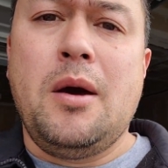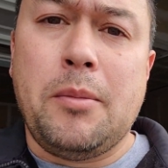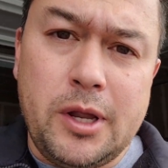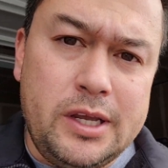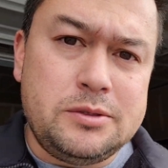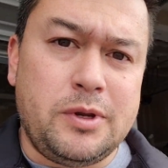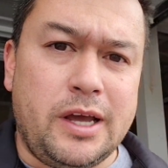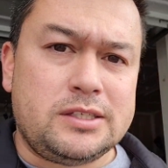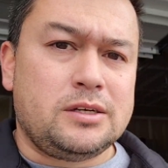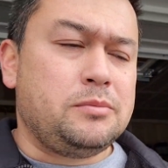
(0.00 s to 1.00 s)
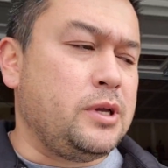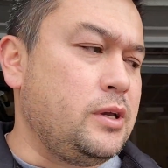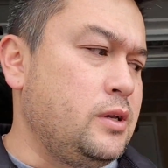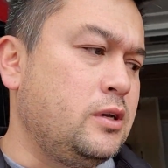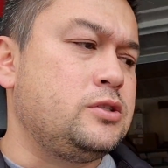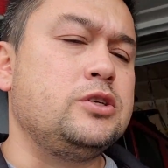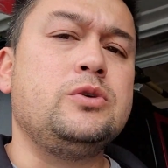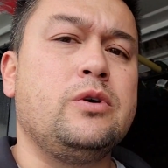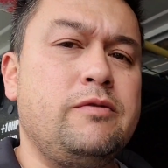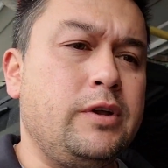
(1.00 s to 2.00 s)
but he's been asking me to
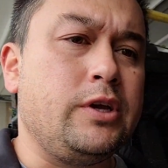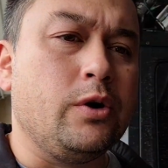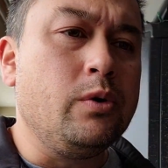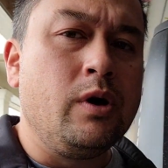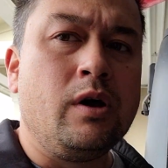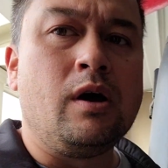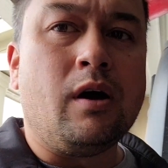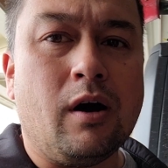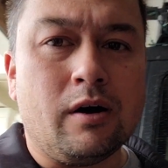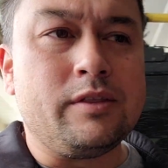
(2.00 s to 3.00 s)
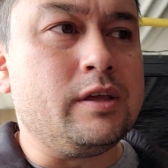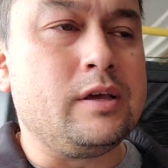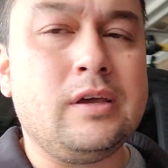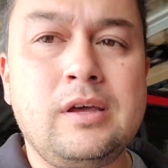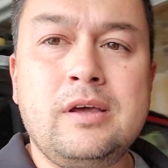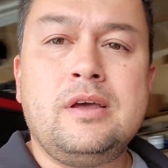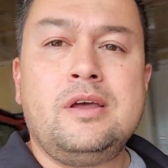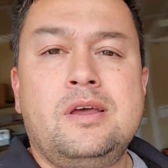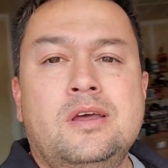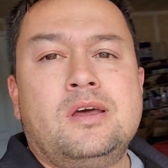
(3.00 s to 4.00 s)
do a video on the
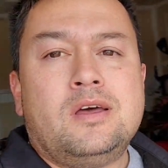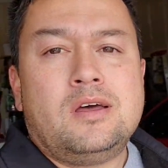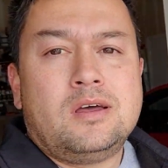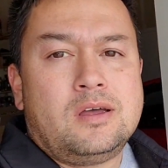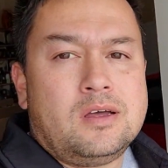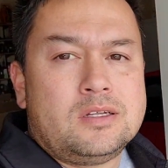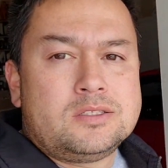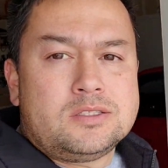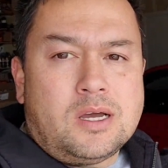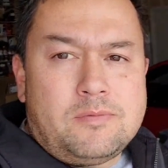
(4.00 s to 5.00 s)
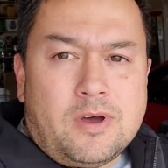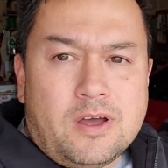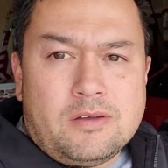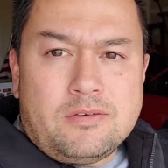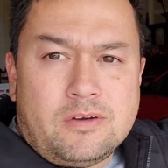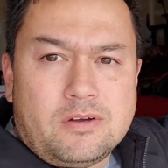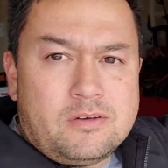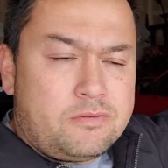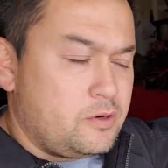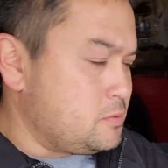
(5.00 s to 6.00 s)
top 5
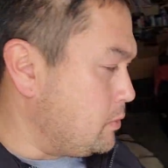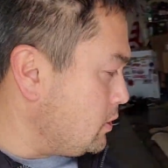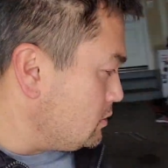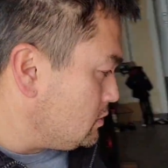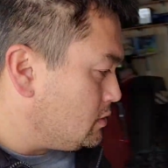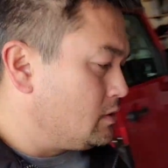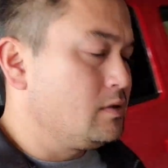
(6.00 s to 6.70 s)
first mods